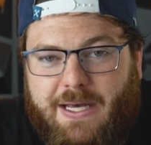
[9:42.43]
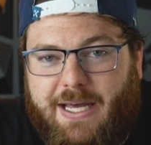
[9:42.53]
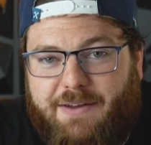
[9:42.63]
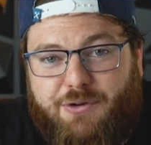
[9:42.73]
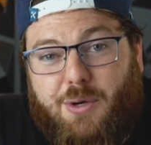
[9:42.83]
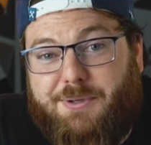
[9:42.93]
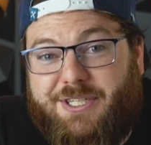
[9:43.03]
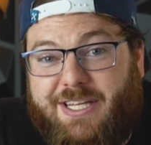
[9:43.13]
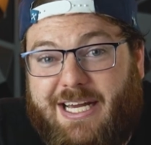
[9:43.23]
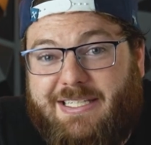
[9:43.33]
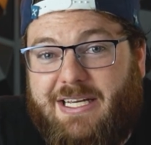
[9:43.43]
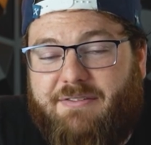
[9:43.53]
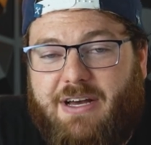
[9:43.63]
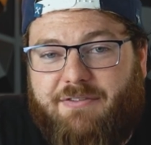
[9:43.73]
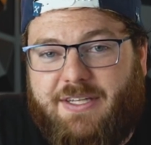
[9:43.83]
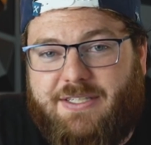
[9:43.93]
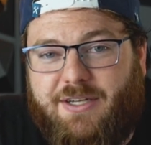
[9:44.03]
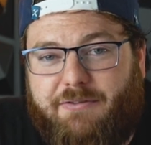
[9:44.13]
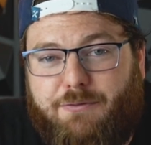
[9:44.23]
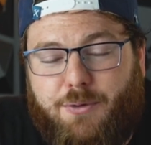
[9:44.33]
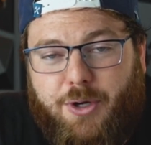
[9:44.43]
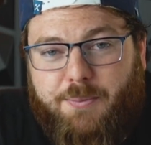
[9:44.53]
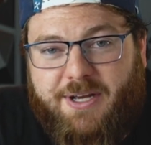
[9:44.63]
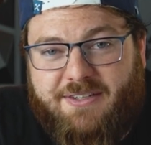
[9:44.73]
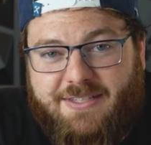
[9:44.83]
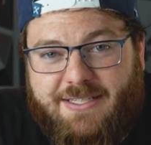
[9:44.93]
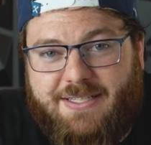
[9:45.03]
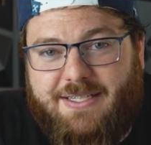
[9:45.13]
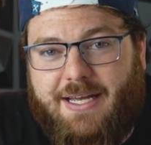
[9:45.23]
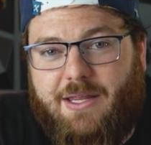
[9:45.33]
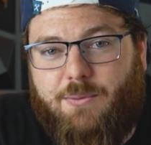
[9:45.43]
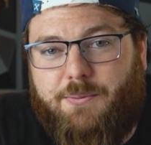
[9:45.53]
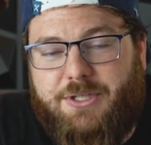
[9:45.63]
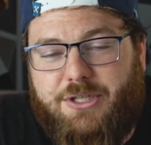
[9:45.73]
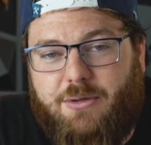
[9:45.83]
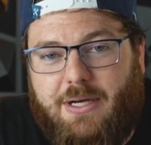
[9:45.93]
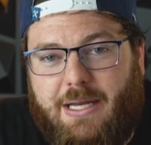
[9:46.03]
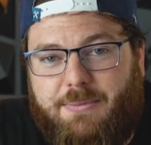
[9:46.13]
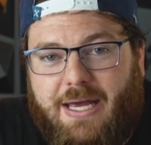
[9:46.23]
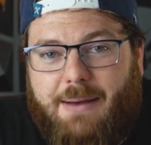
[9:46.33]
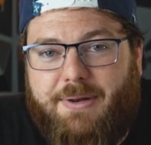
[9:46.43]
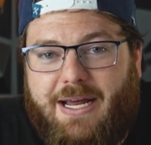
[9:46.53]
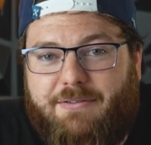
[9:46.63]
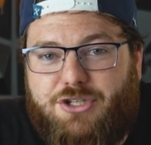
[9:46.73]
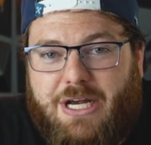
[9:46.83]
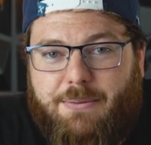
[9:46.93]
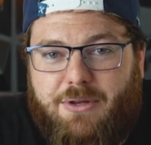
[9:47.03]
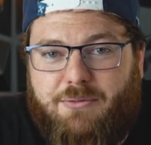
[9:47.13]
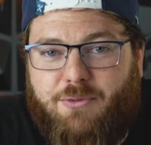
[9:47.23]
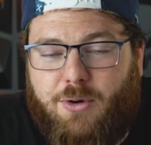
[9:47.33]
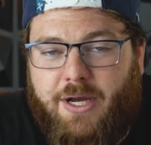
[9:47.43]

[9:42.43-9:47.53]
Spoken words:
And if you're open to the idea of having this done for you, because that's exactly what we do, I'd be happy to have a chat with you for